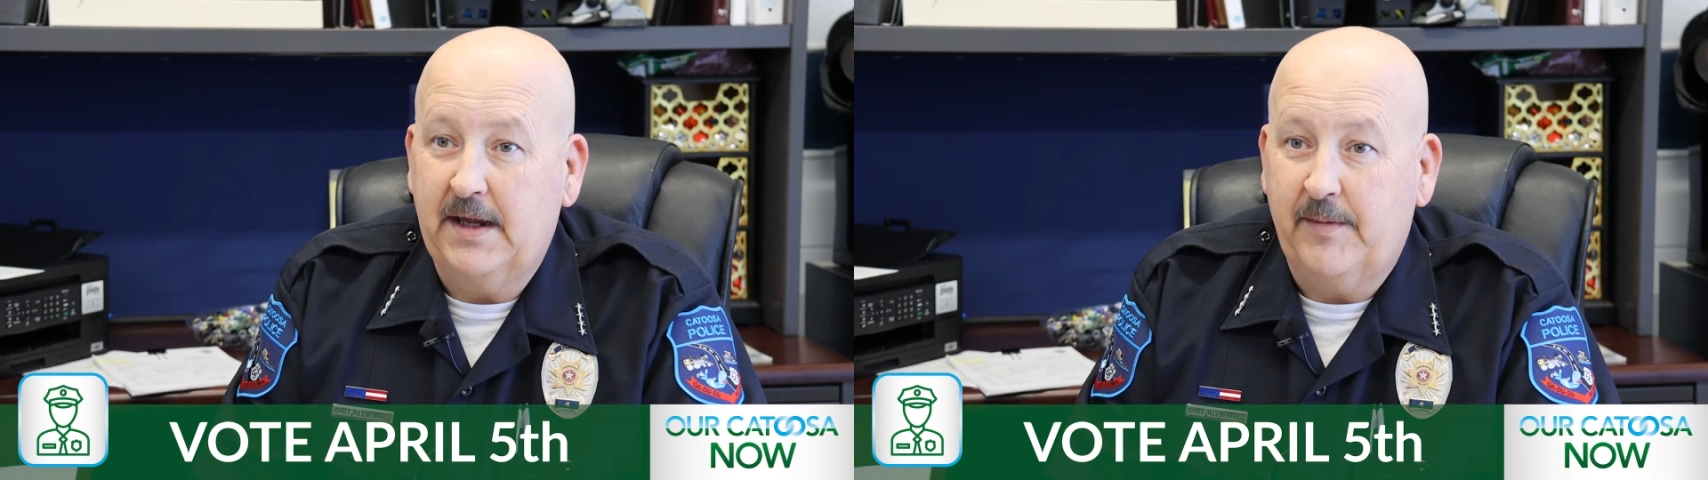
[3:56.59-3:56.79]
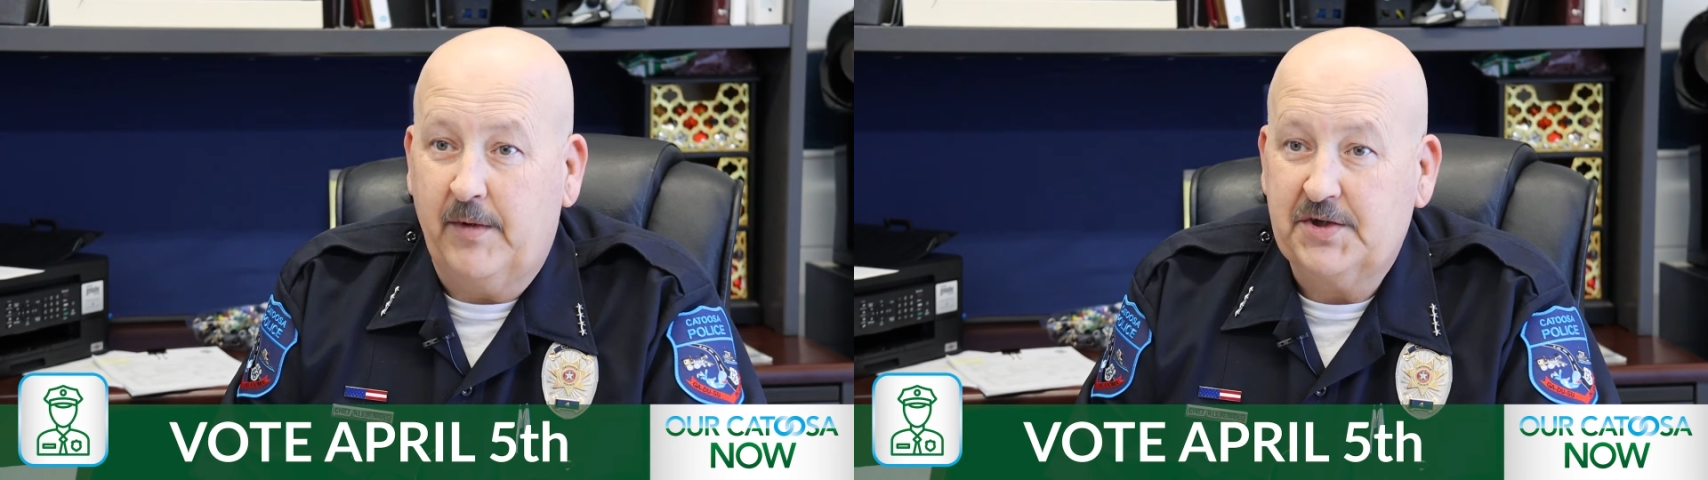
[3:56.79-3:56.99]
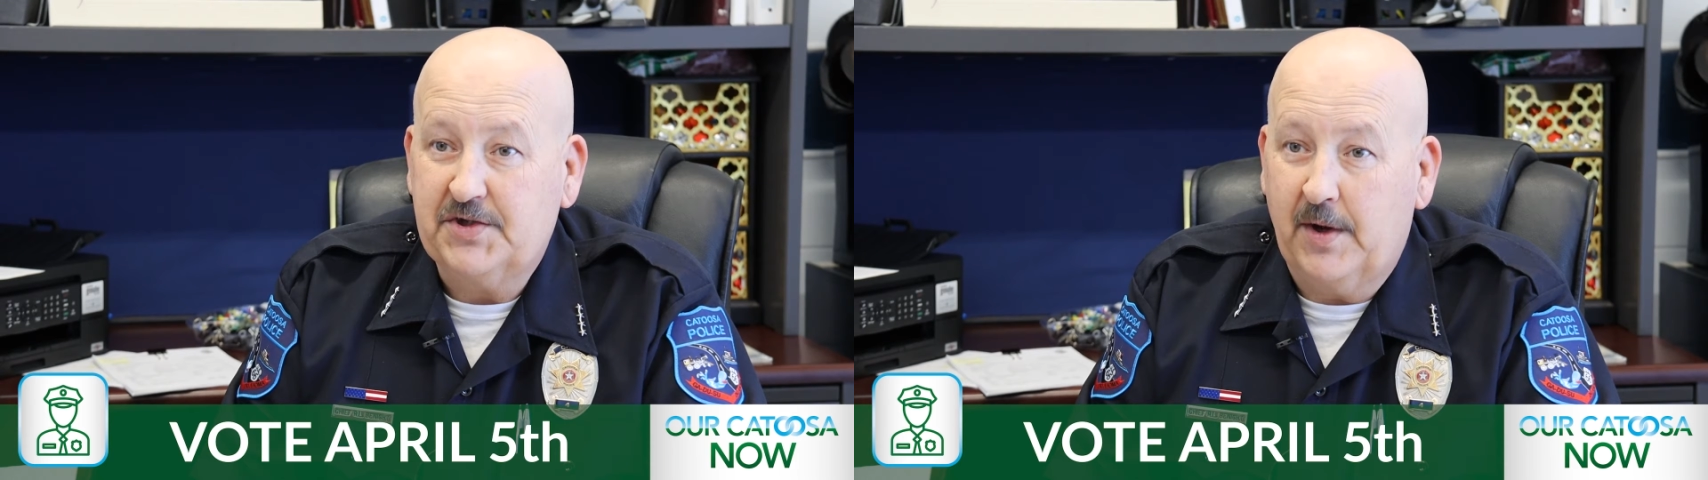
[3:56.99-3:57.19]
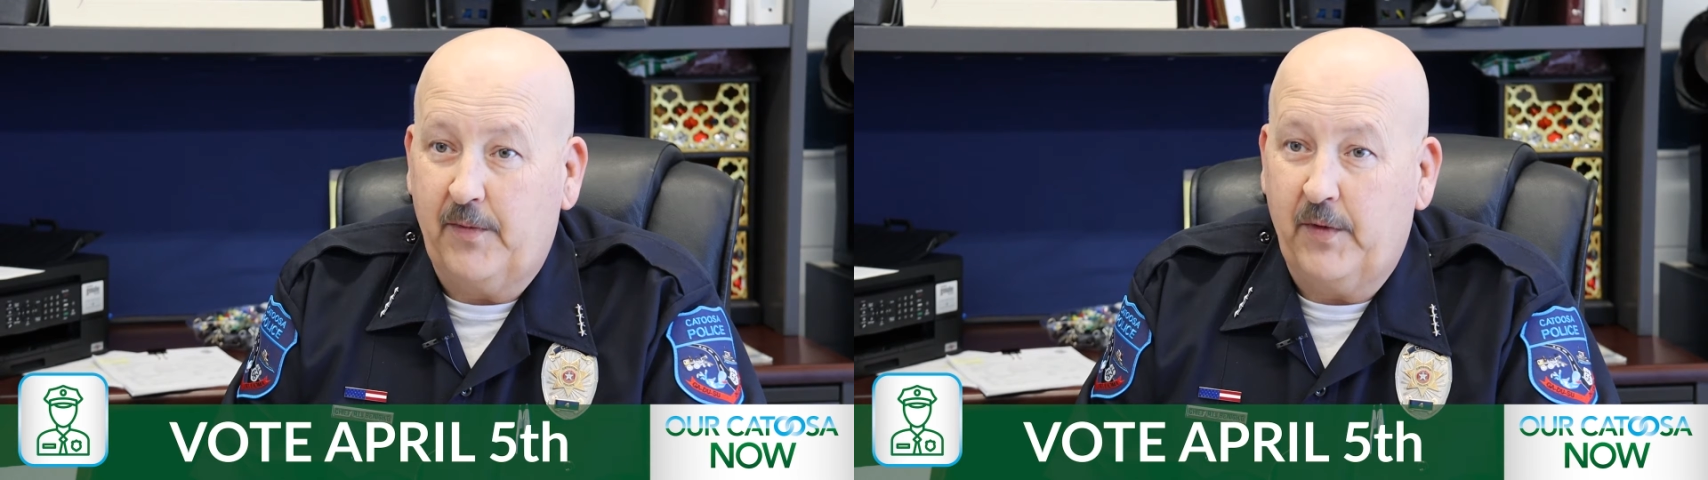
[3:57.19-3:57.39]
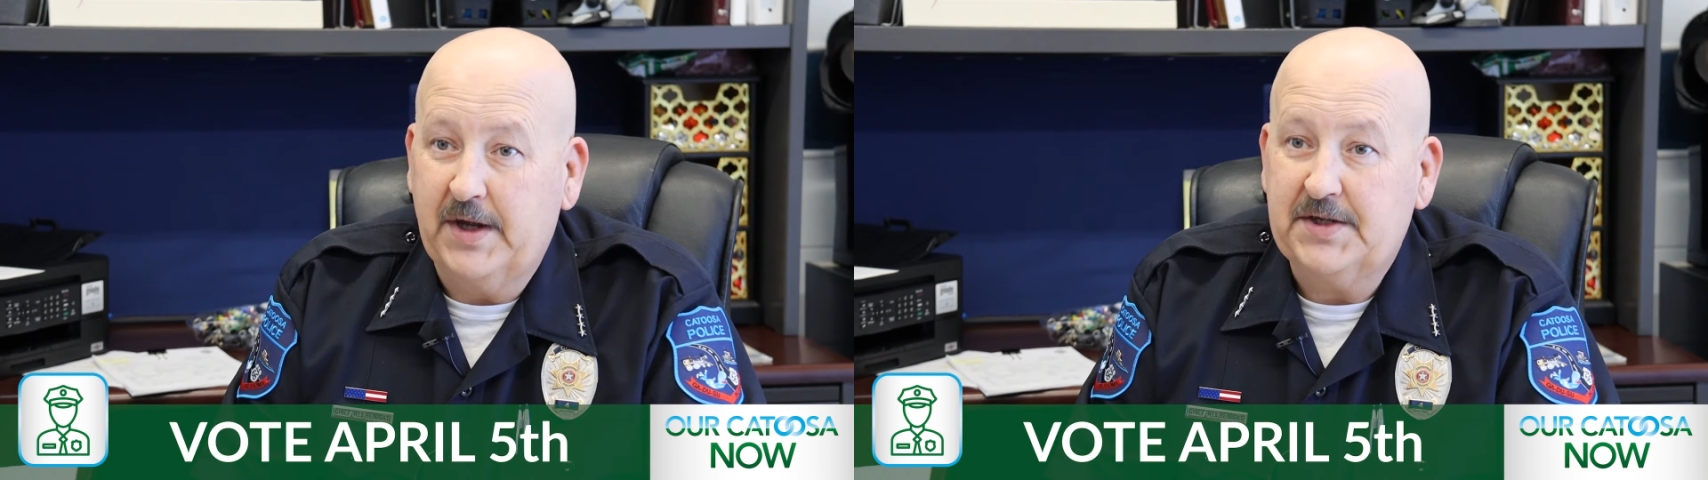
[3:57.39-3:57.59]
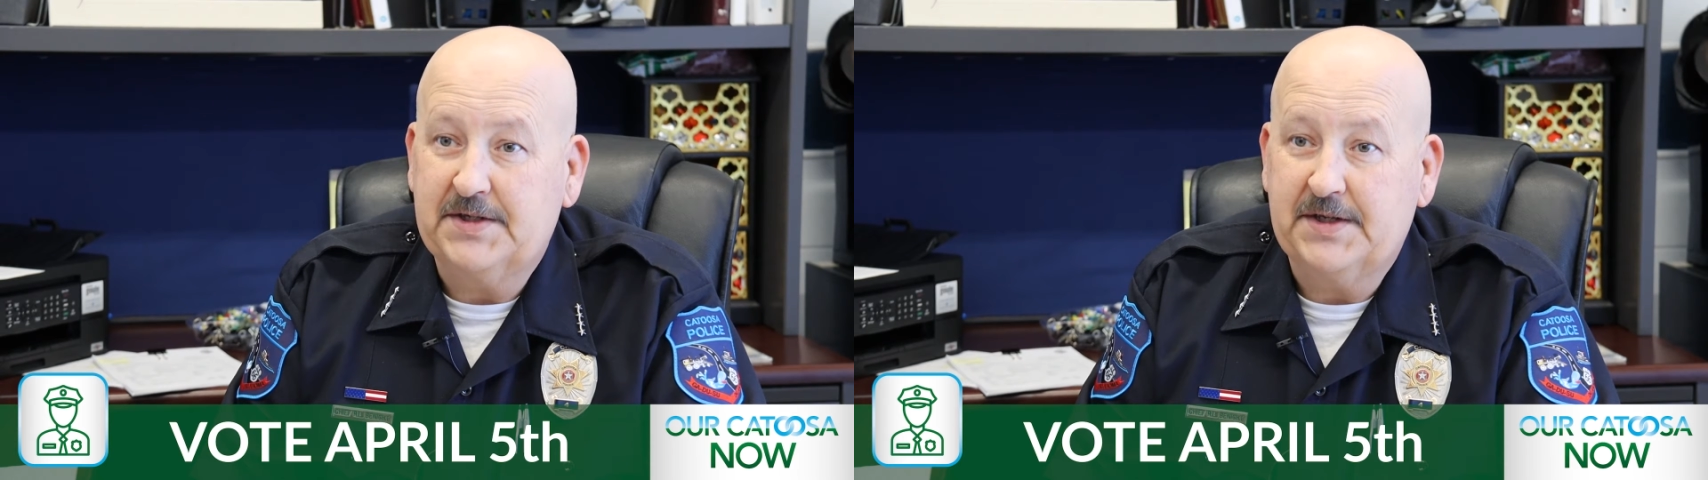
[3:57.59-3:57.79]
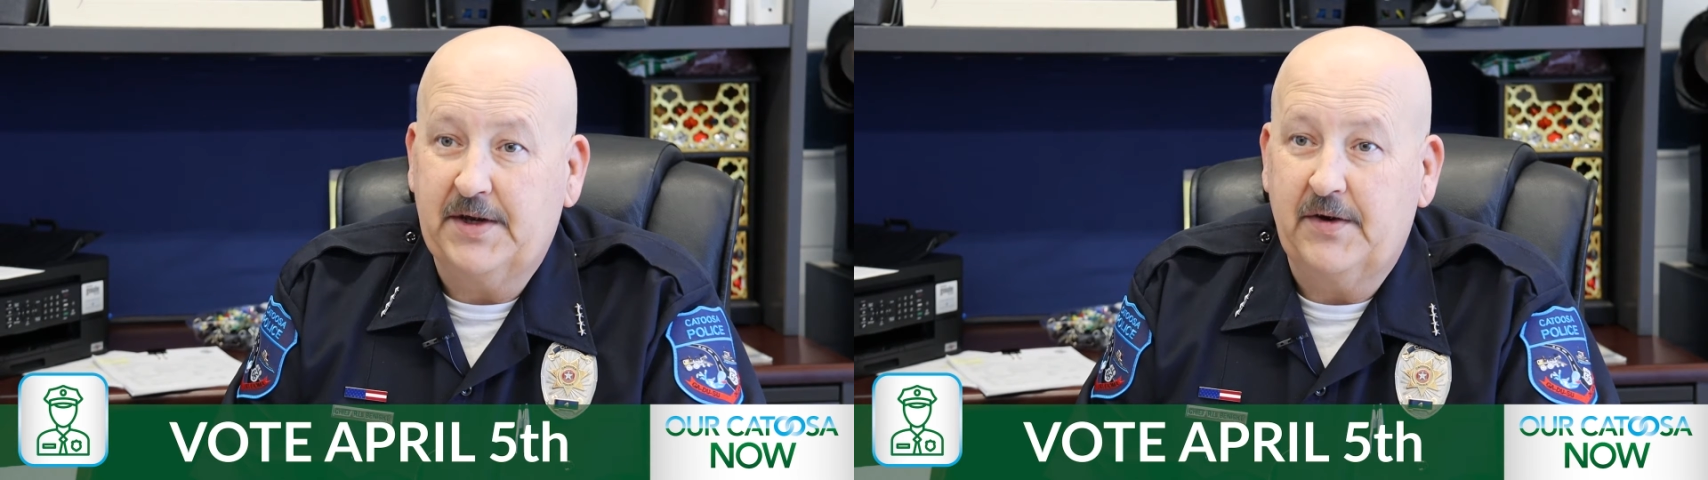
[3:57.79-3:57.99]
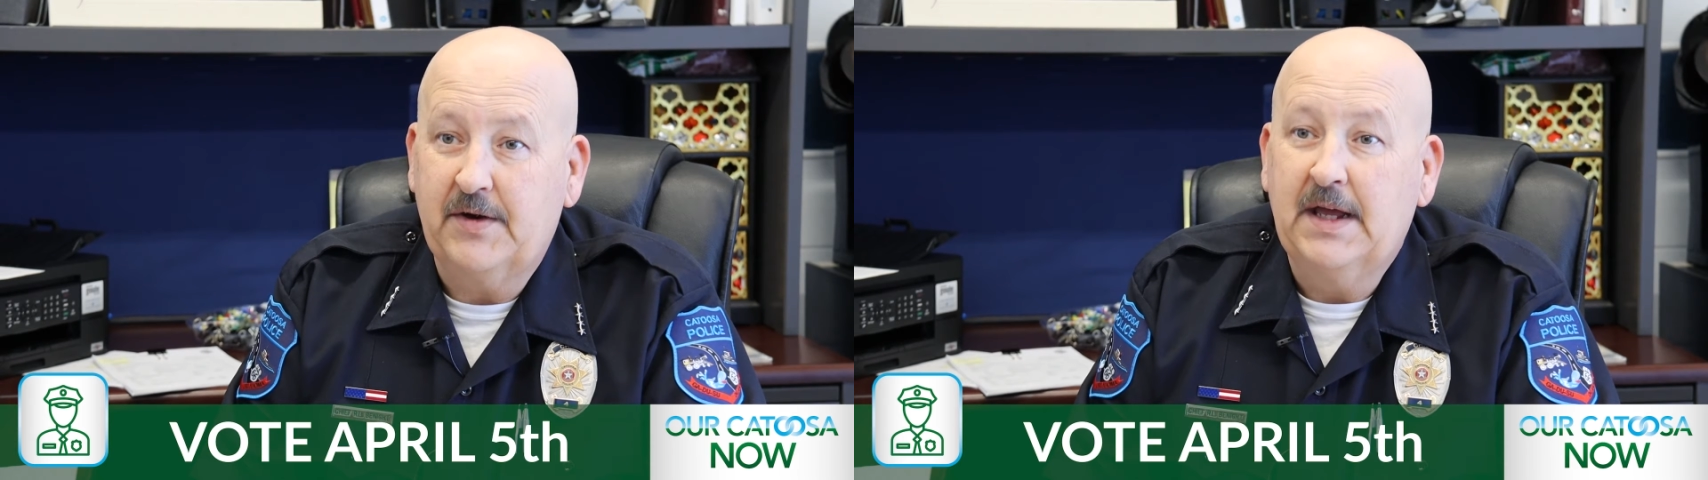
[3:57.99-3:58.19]
emergency operations
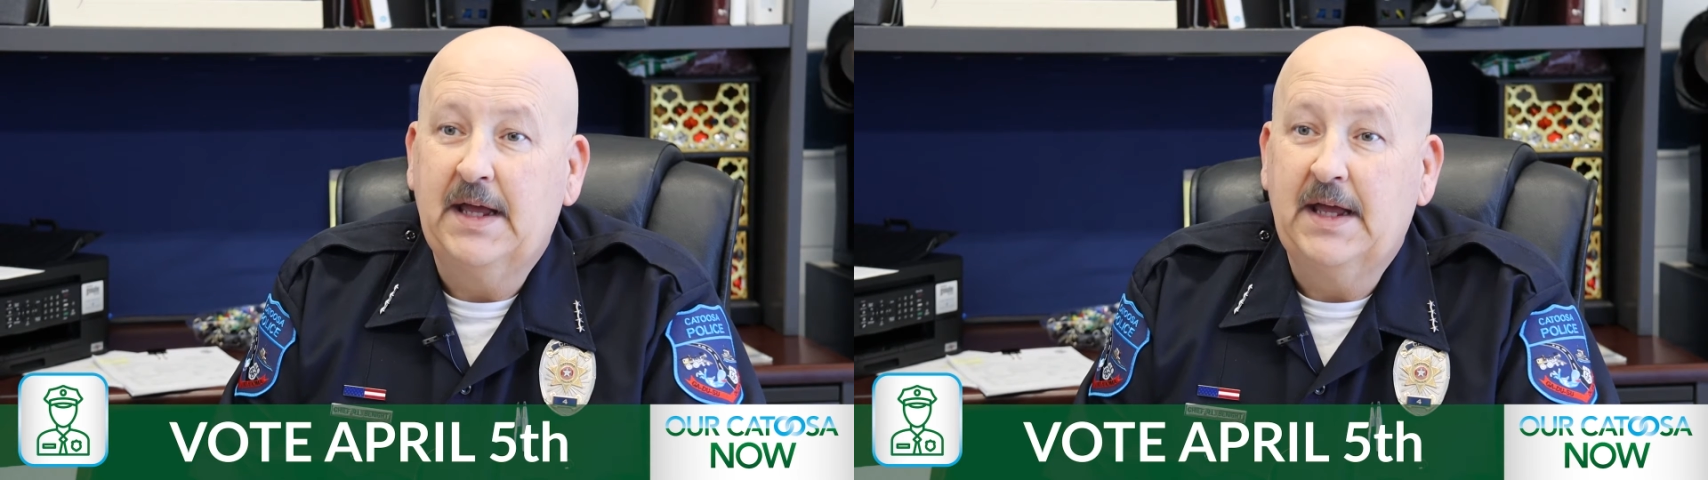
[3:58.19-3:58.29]
center.